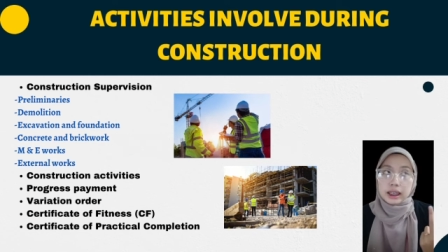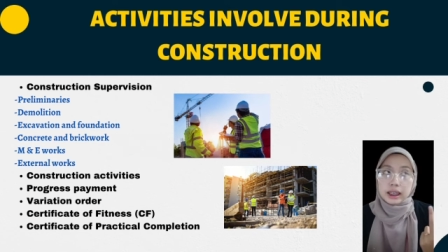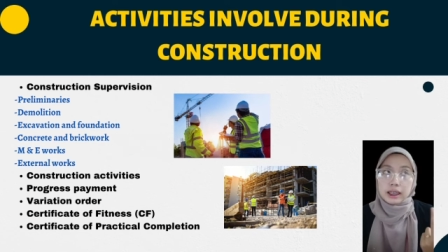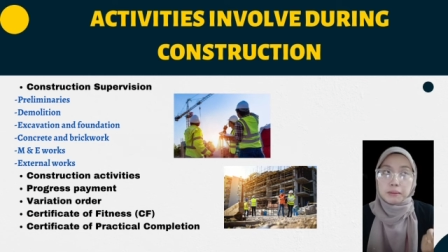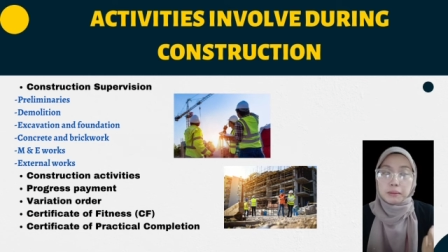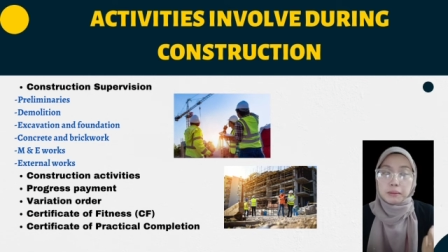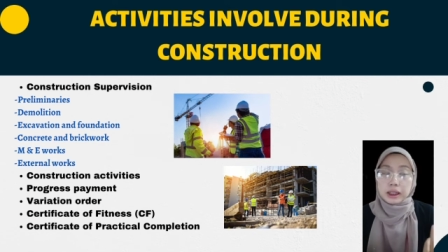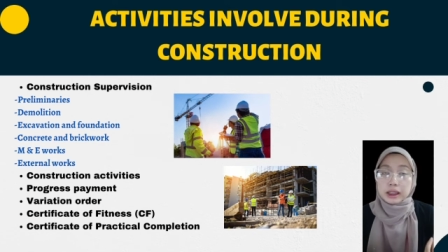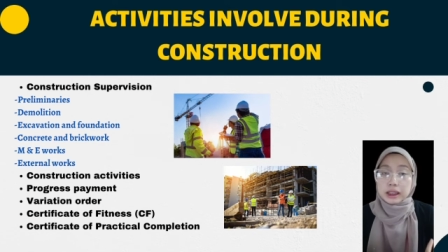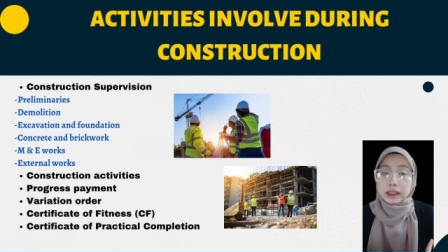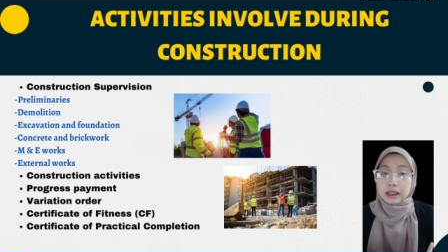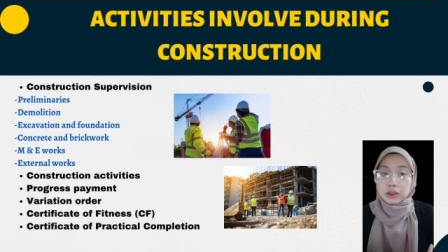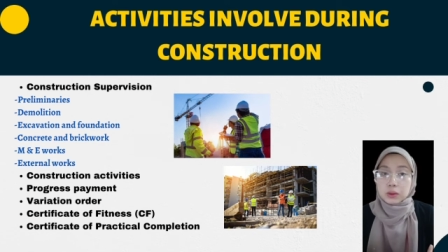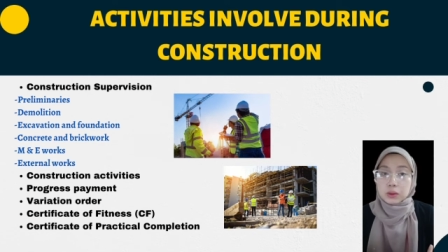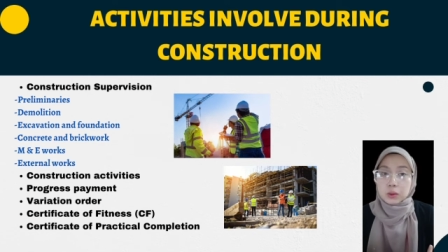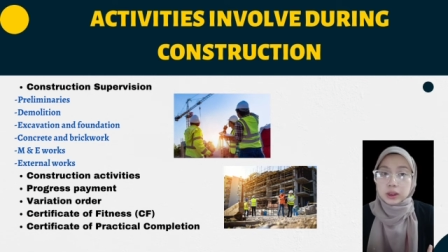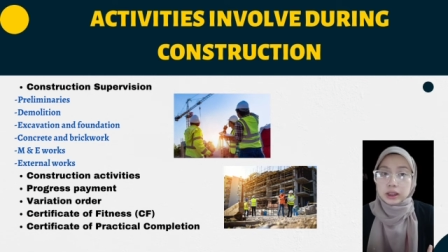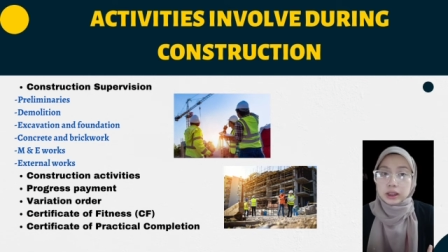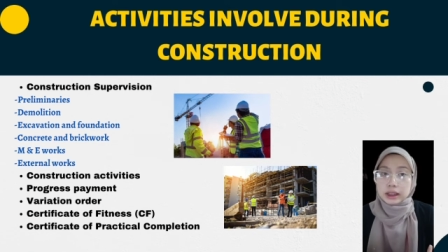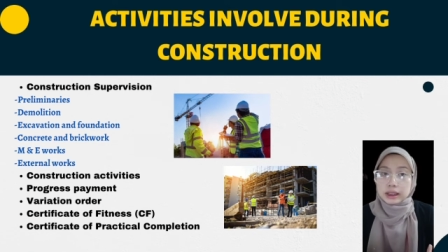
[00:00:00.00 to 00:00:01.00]
M&E
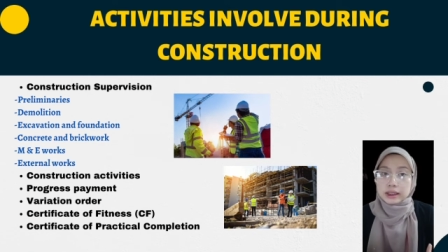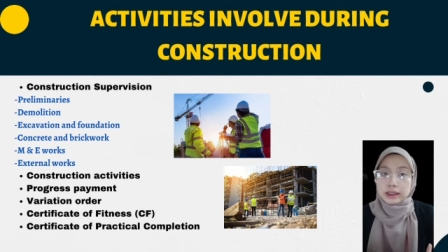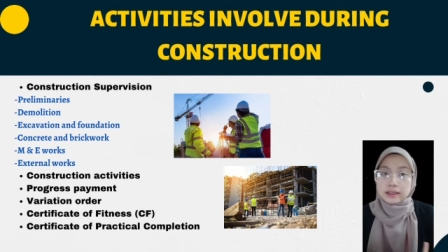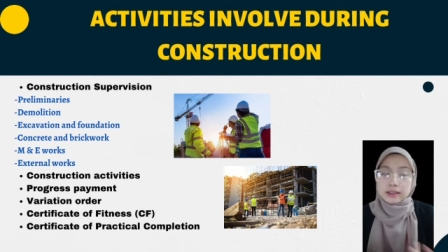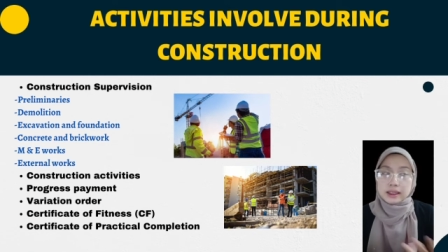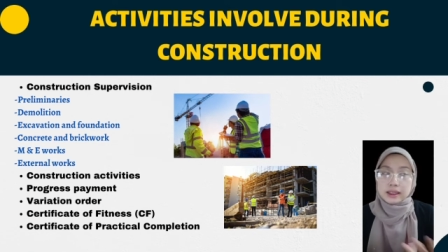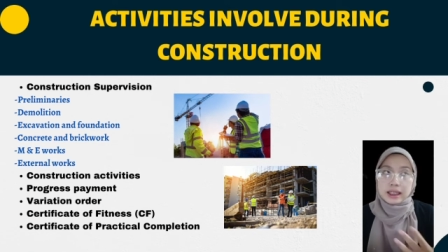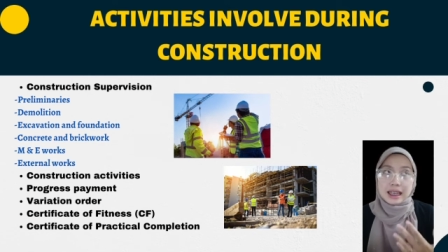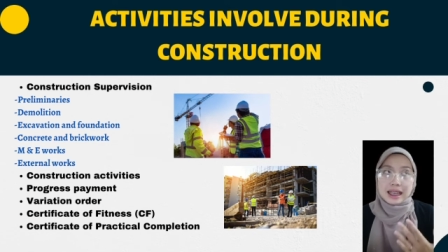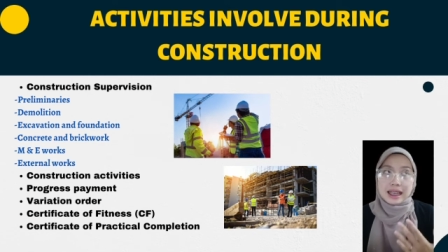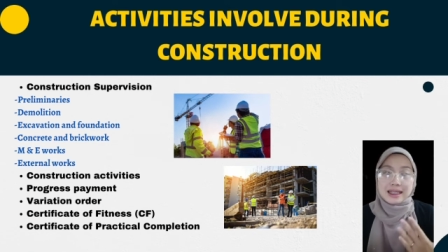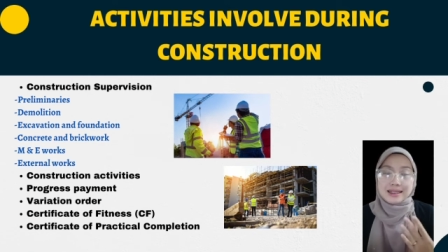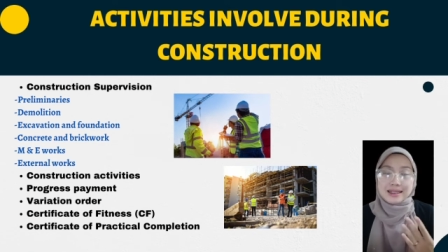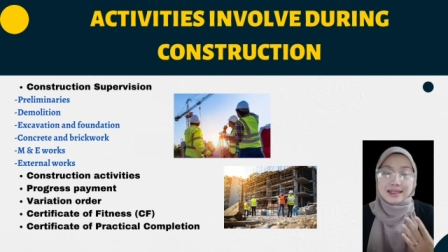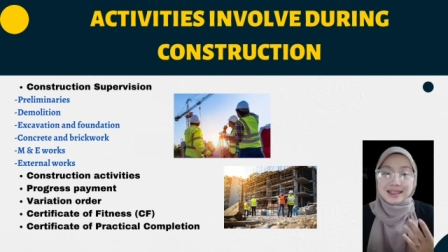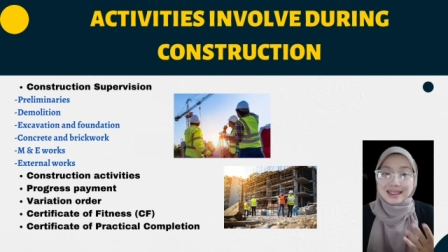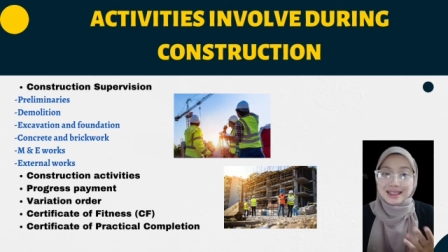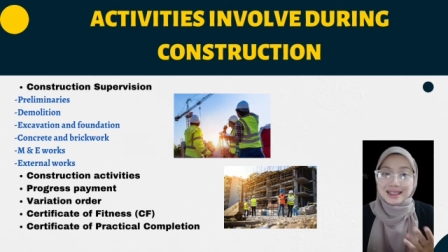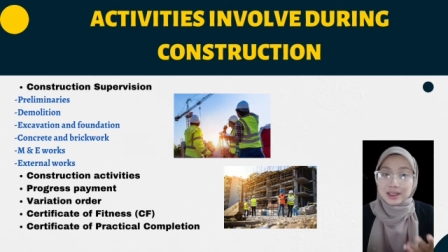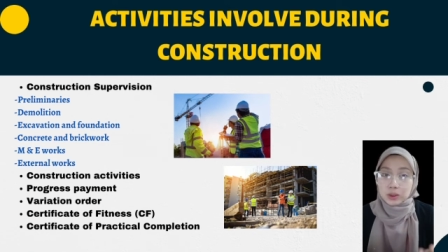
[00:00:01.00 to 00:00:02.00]
works,
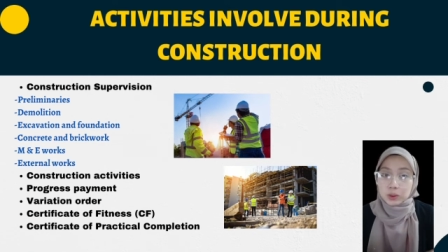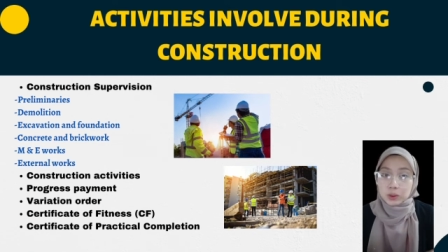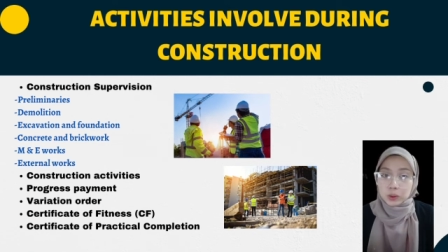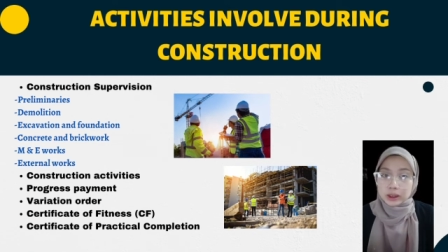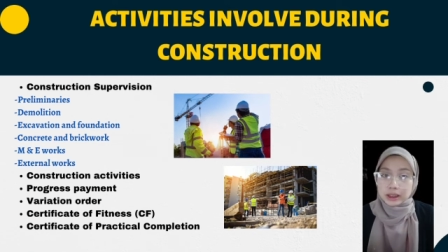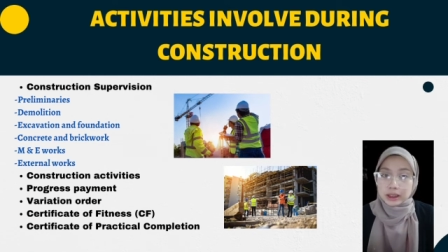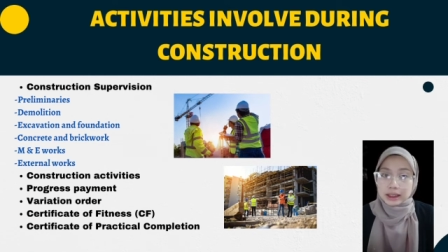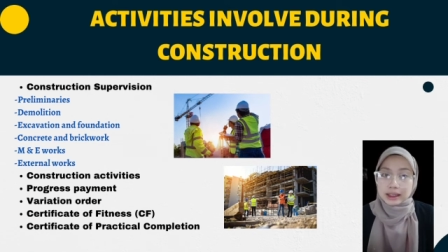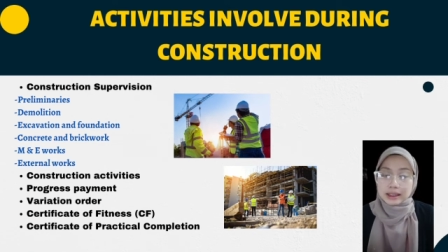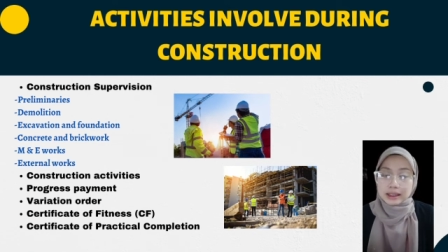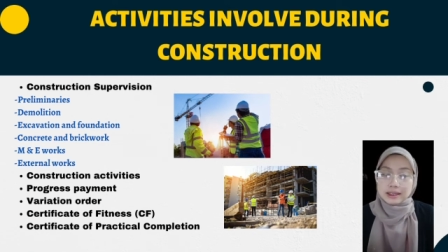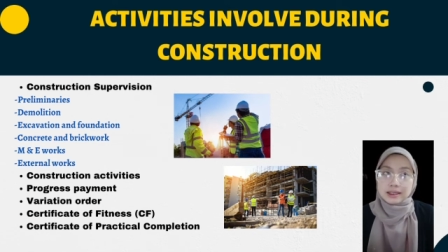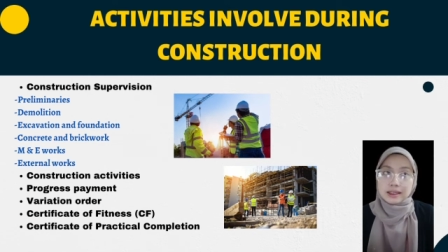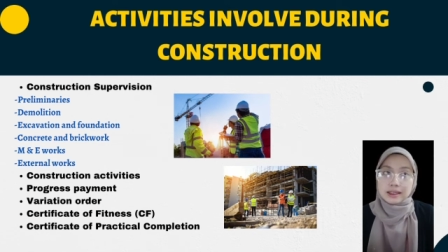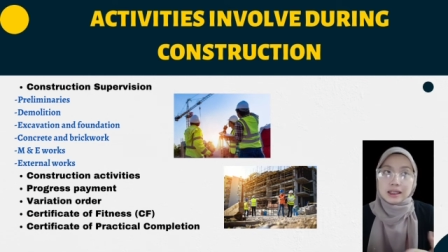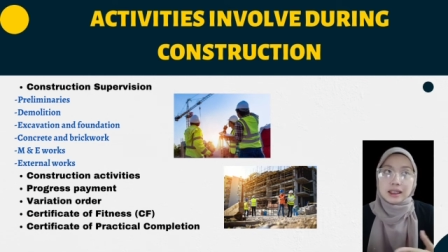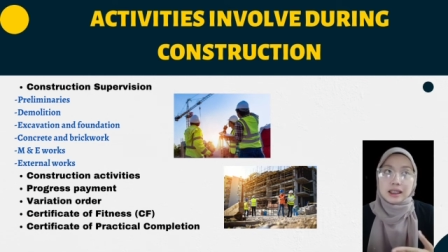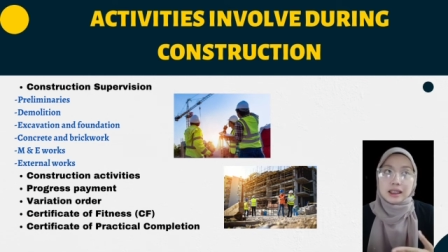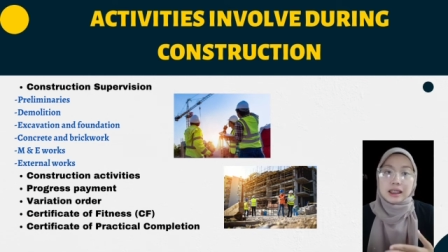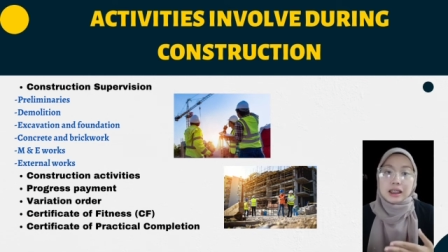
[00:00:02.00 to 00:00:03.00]
external works,
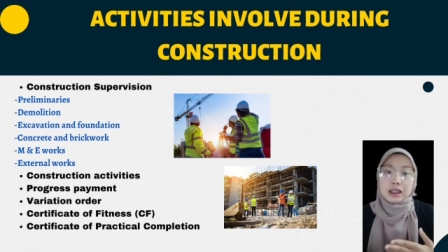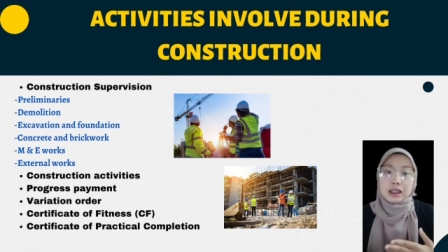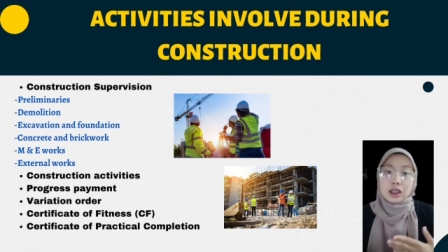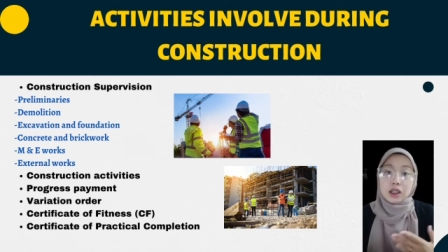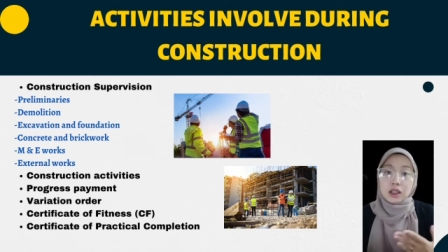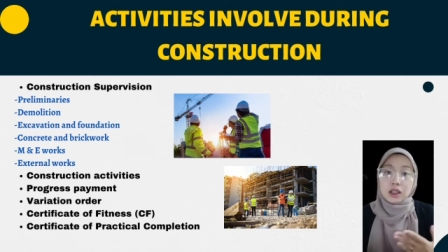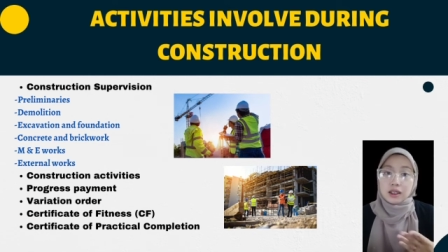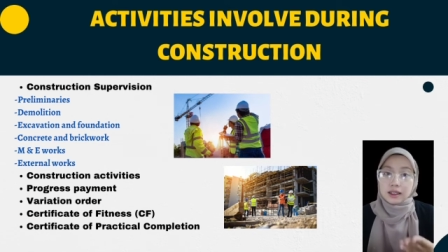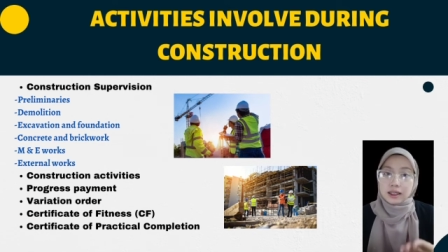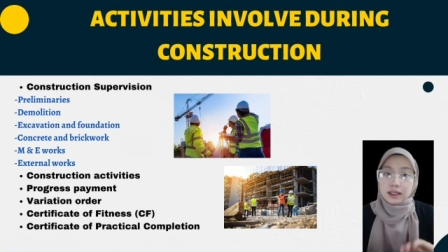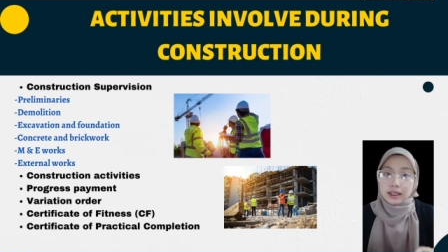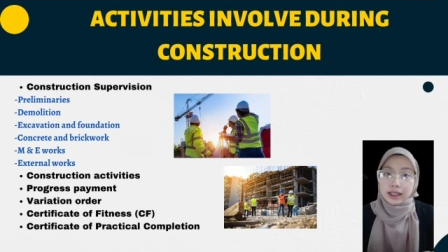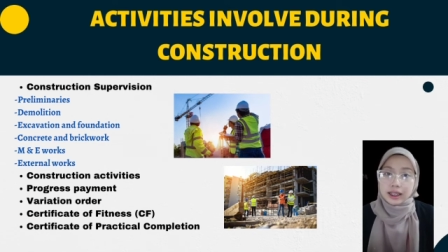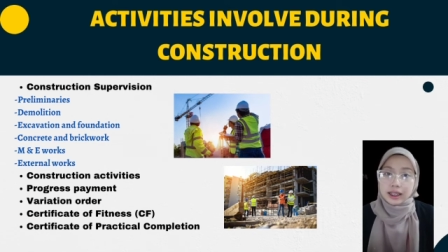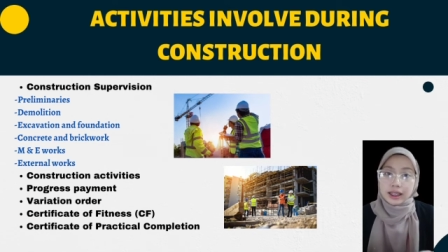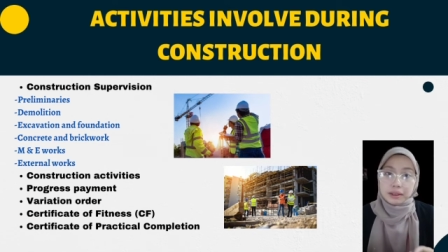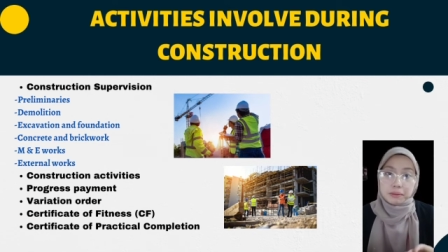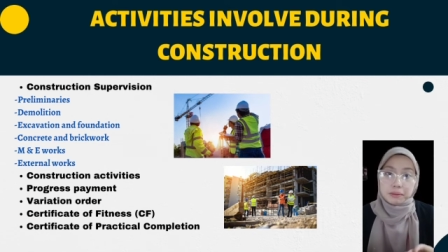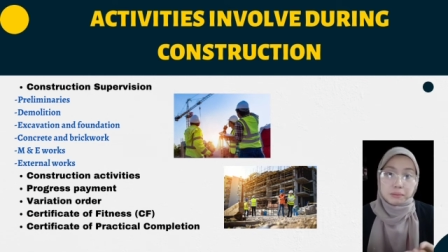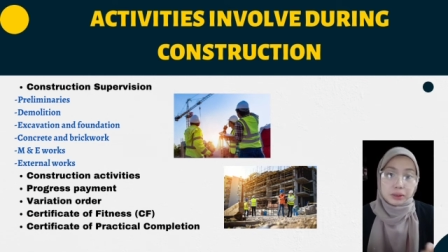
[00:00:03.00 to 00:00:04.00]

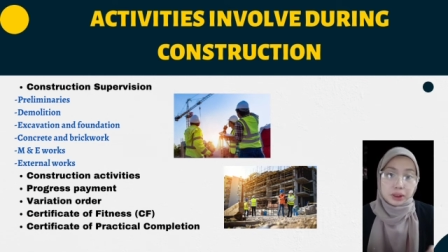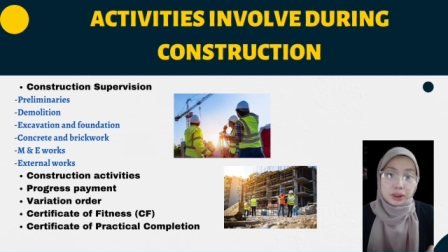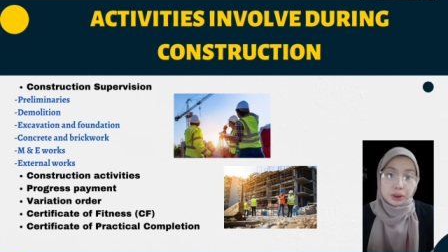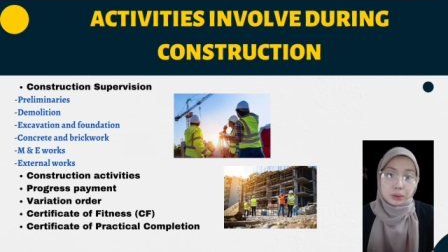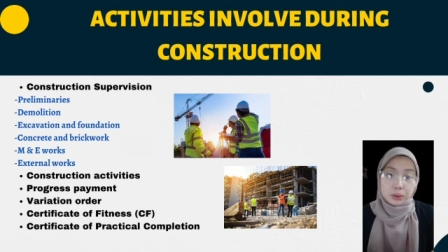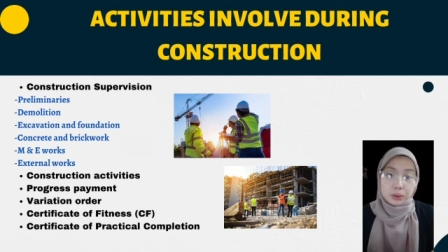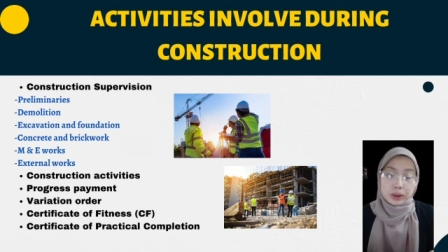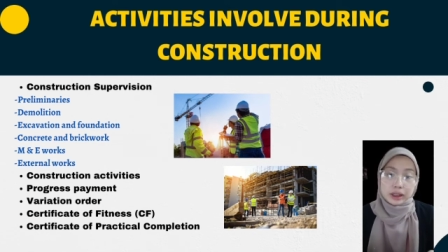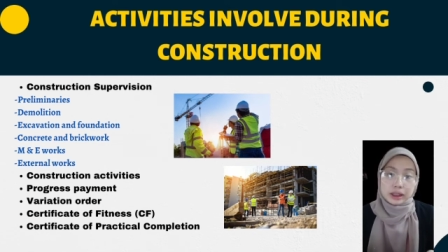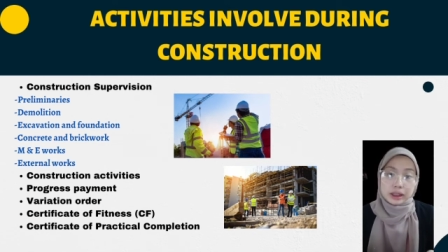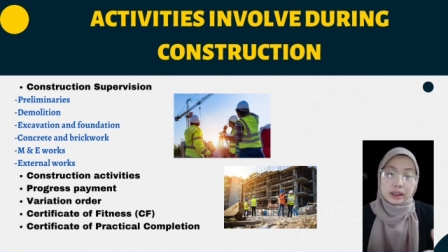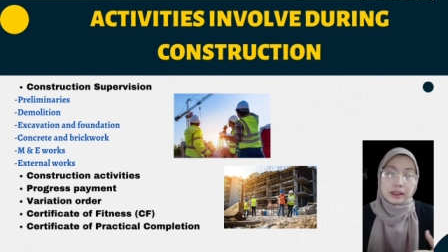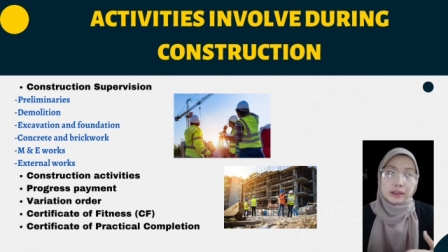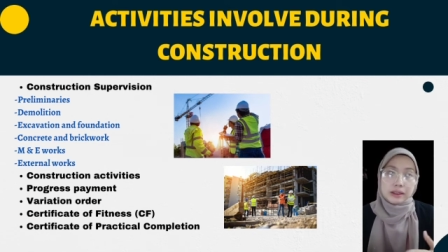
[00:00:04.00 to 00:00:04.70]
concrete and brickwork.